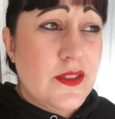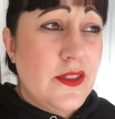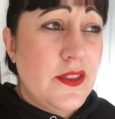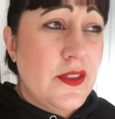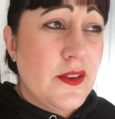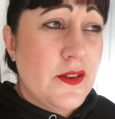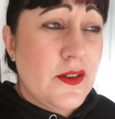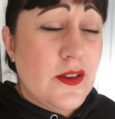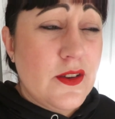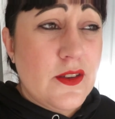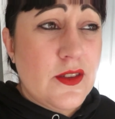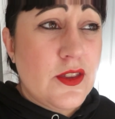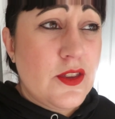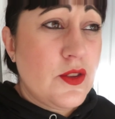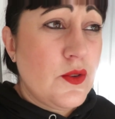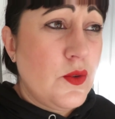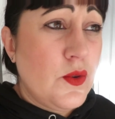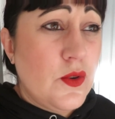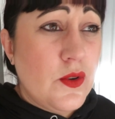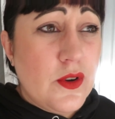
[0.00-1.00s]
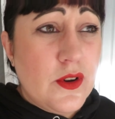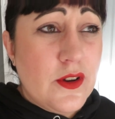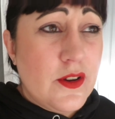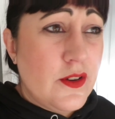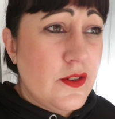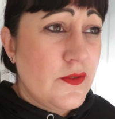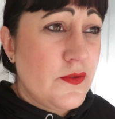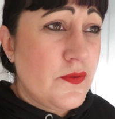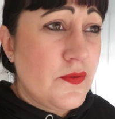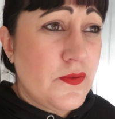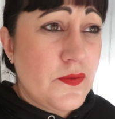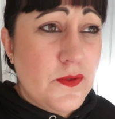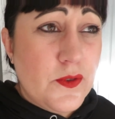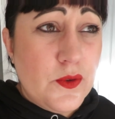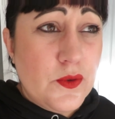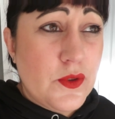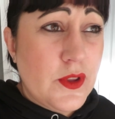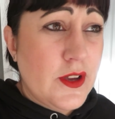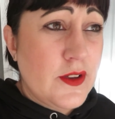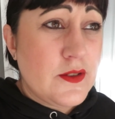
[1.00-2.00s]
the thought of
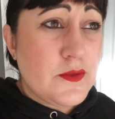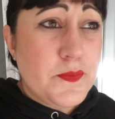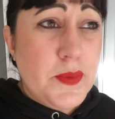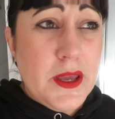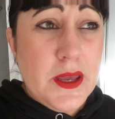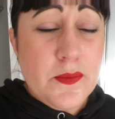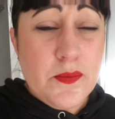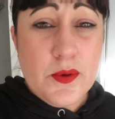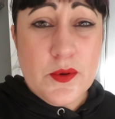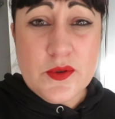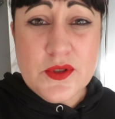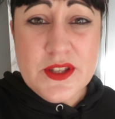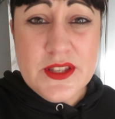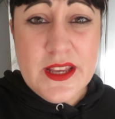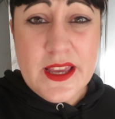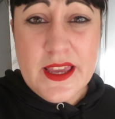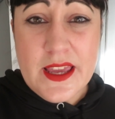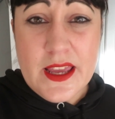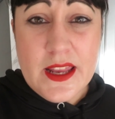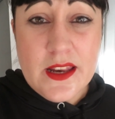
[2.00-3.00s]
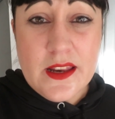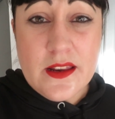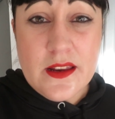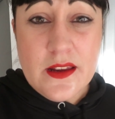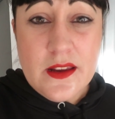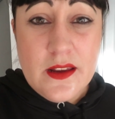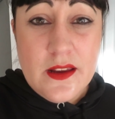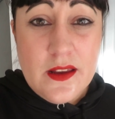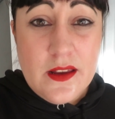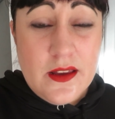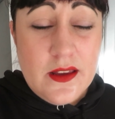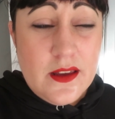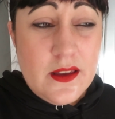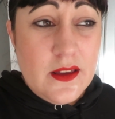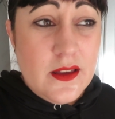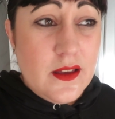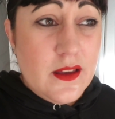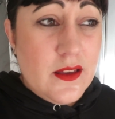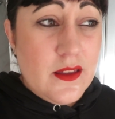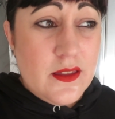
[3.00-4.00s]
all those people singing
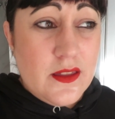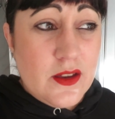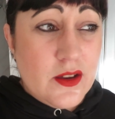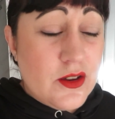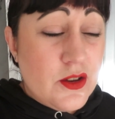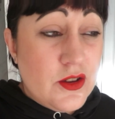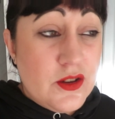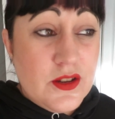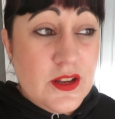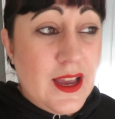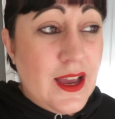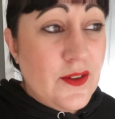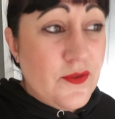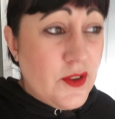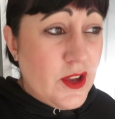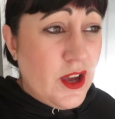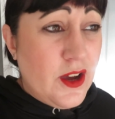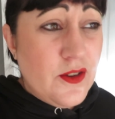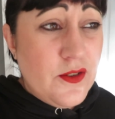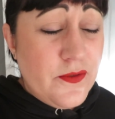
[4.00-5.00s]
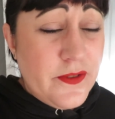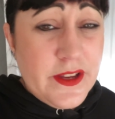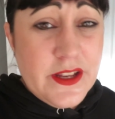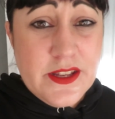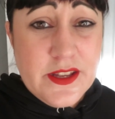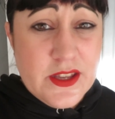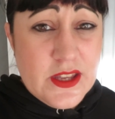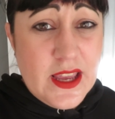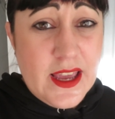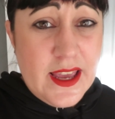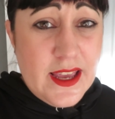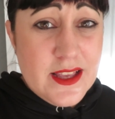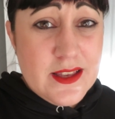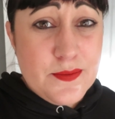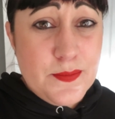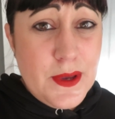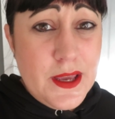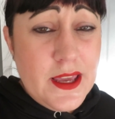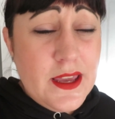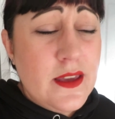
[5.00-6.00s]
that could have COVID
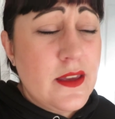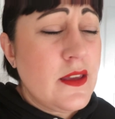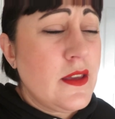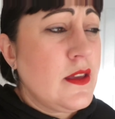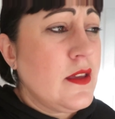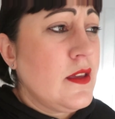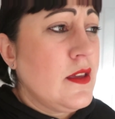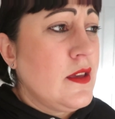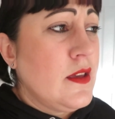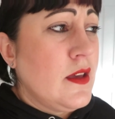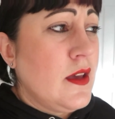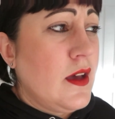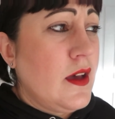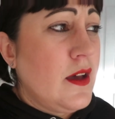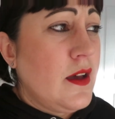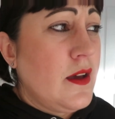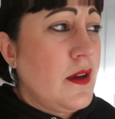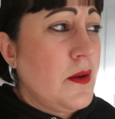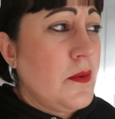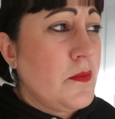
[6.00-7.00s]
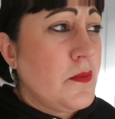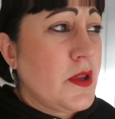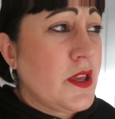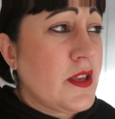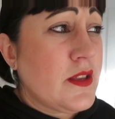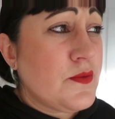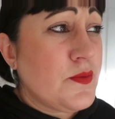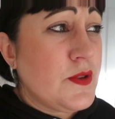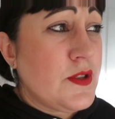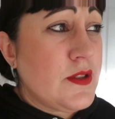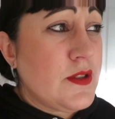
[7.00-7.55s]
scares me. Um, because